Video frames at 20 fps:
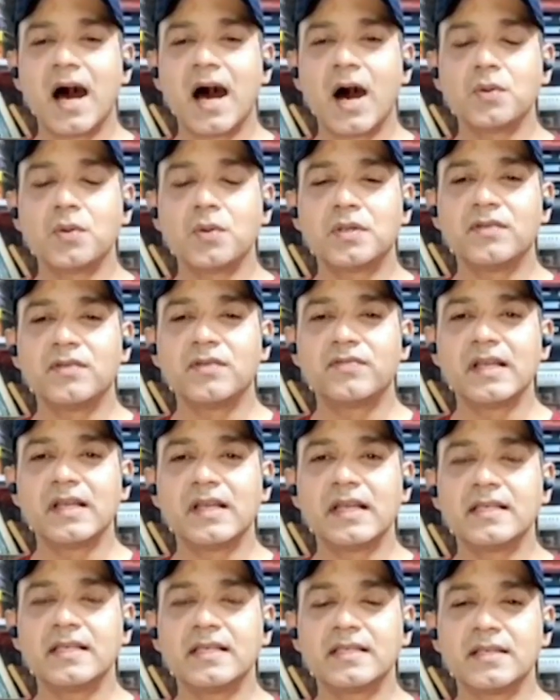how
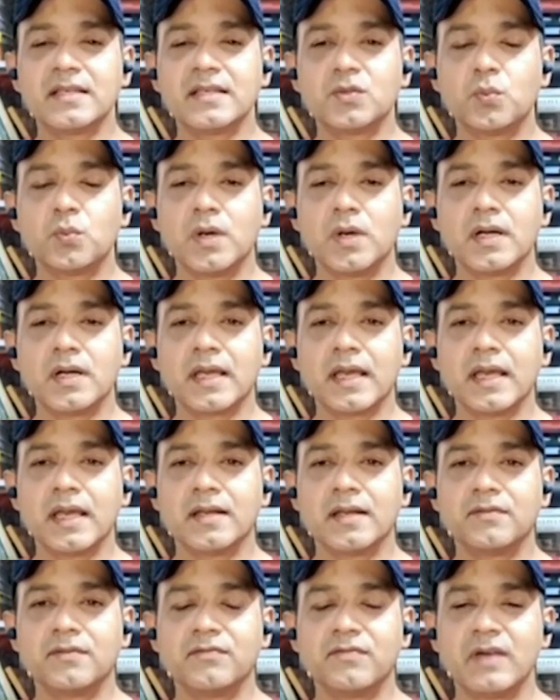different is it to work
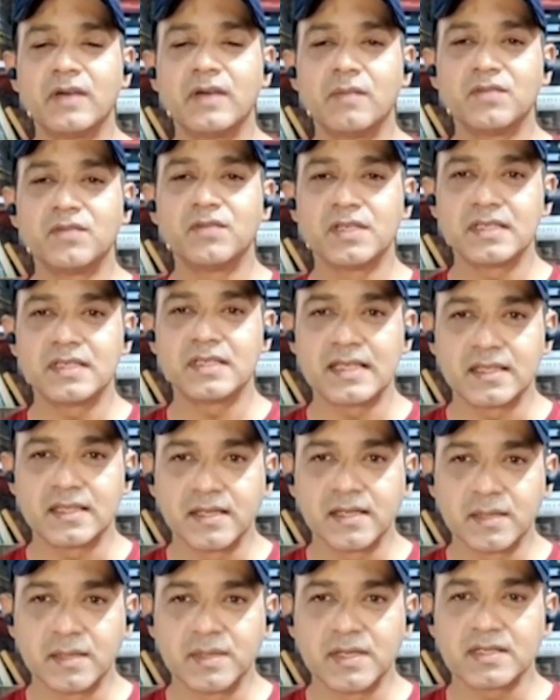in a film which is say
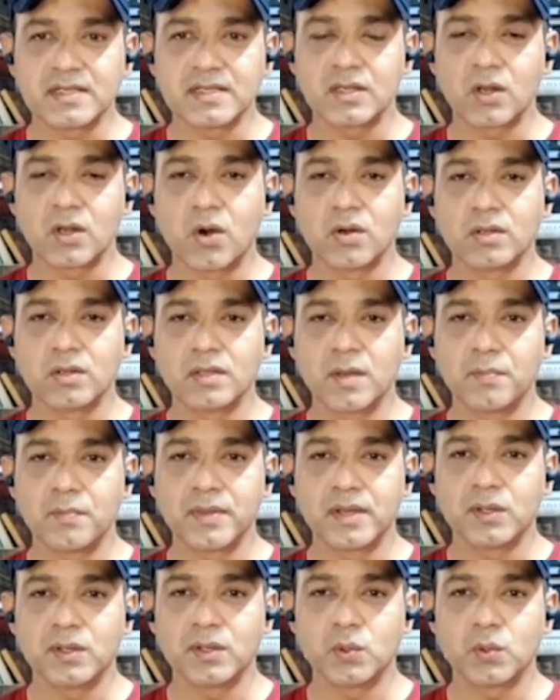30 minutes long
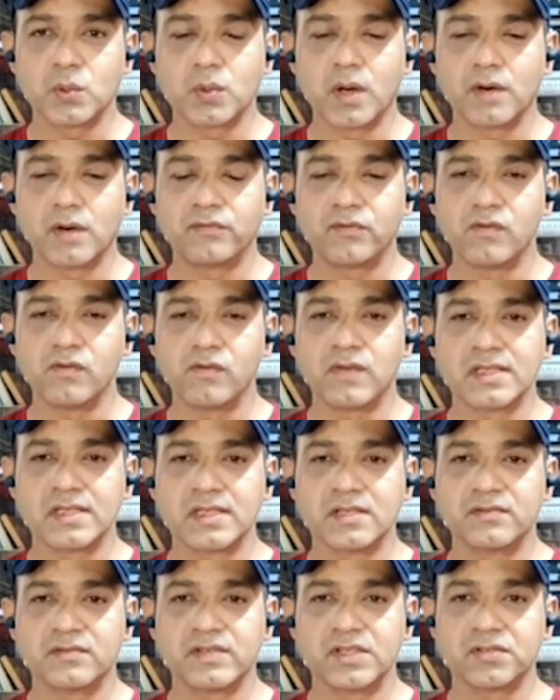compared to a
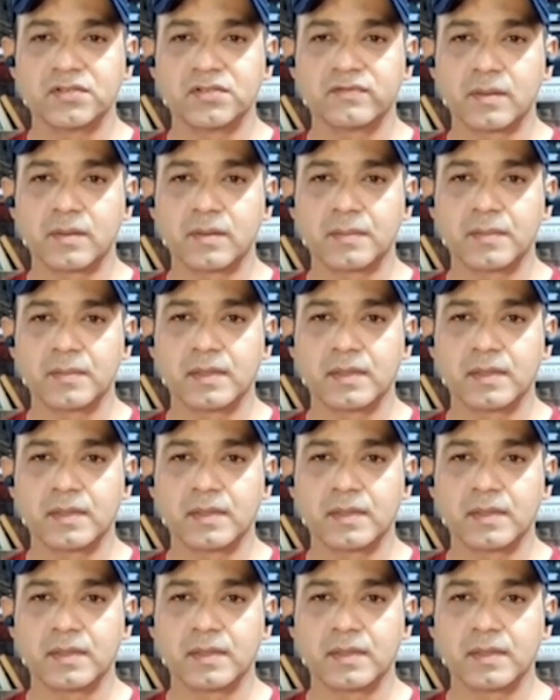full-fledged feature film?